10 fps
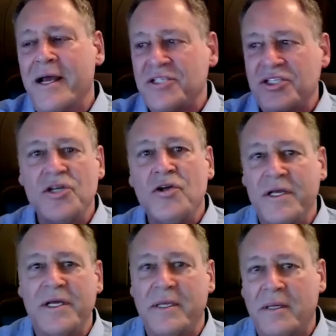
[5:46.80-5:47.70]
a
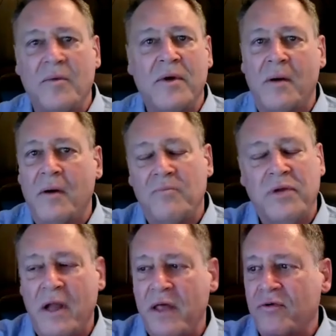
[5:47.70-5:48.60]
zillion, a
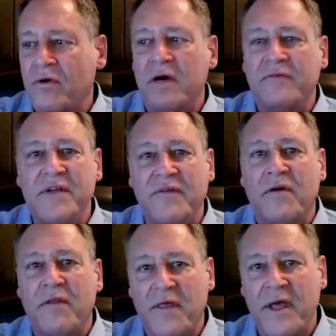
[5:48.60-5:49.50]
plethora of
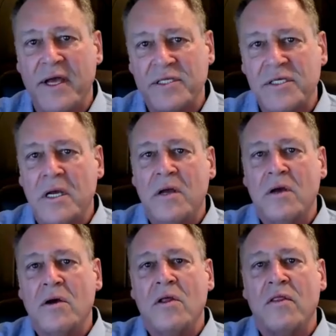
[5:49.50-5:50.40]
different things
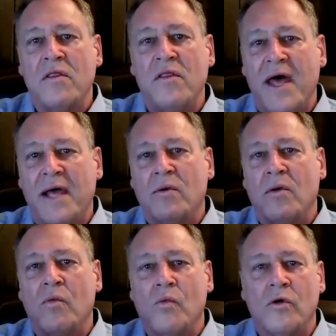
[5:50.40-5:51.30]
that
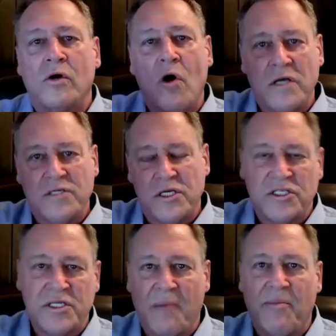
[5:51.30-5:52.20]
will cause a
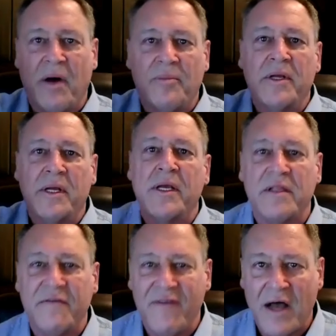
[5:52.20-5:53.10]
step up
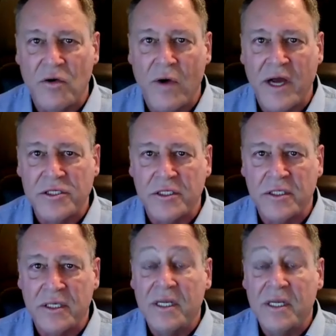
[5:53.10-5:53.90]
in the valuation.